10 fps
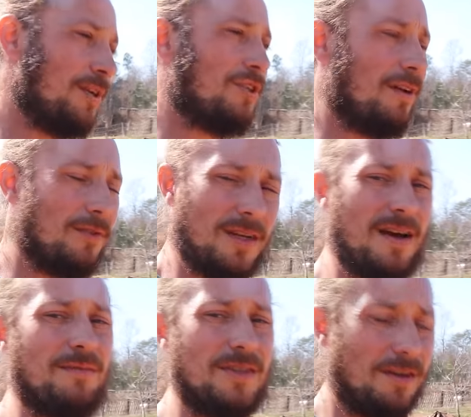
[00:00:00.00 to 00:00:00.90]
bit of shovel
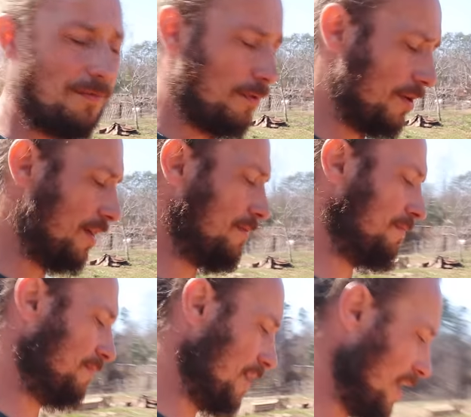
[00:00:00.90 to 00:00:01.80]
time is good for you.
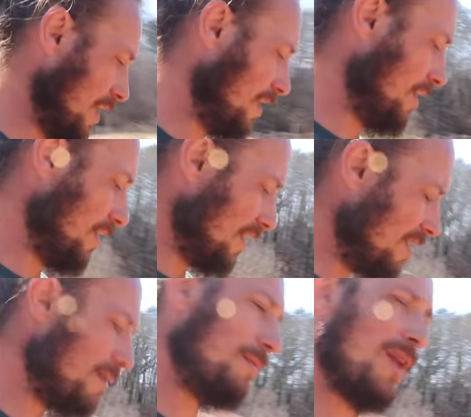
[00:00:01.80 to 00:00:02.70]

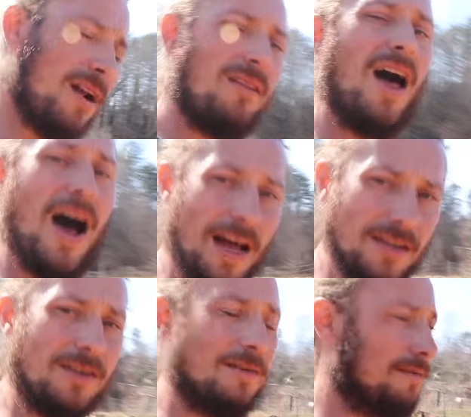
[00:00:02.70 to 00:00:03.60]
Yeah, maybe not a
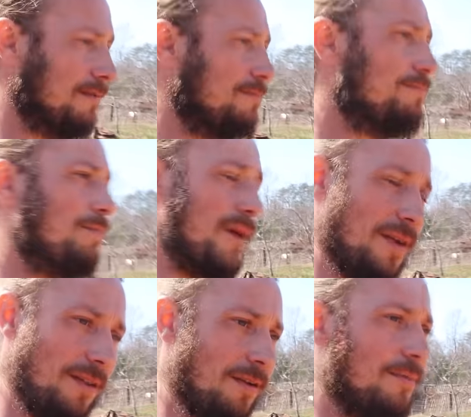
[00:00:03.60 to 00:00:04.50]
lot, but
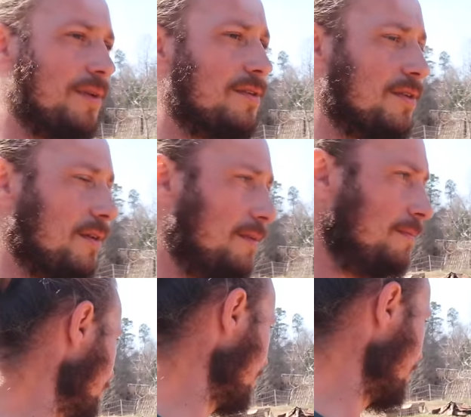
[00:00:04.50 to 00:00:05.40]
a little bit is good.
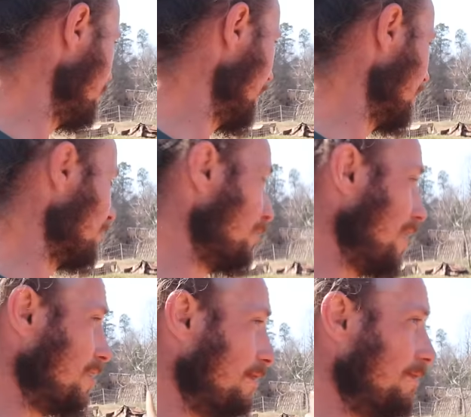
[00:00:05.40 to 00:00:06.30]
We're gonna plant the
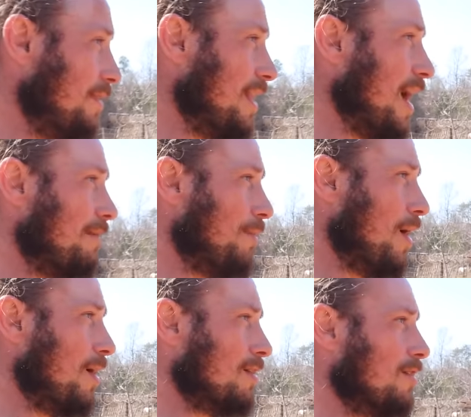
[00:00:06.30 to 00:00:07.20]
rest of that
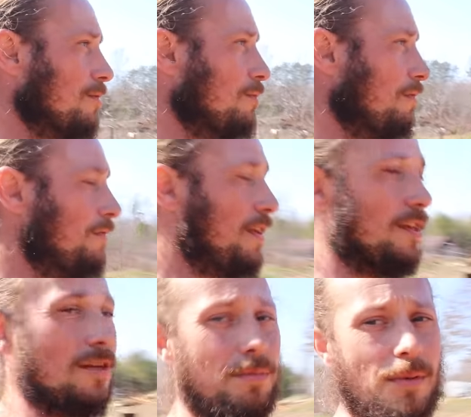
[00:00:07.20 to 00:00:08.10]
box. We
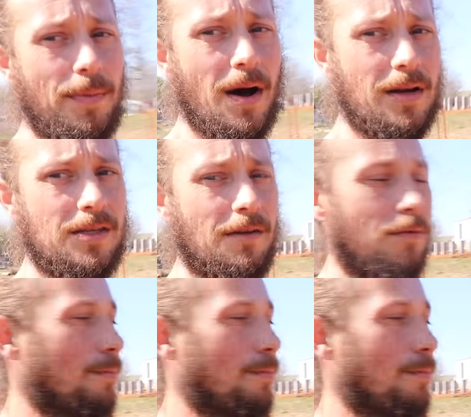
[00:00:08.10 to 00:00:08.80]
finished up the box of the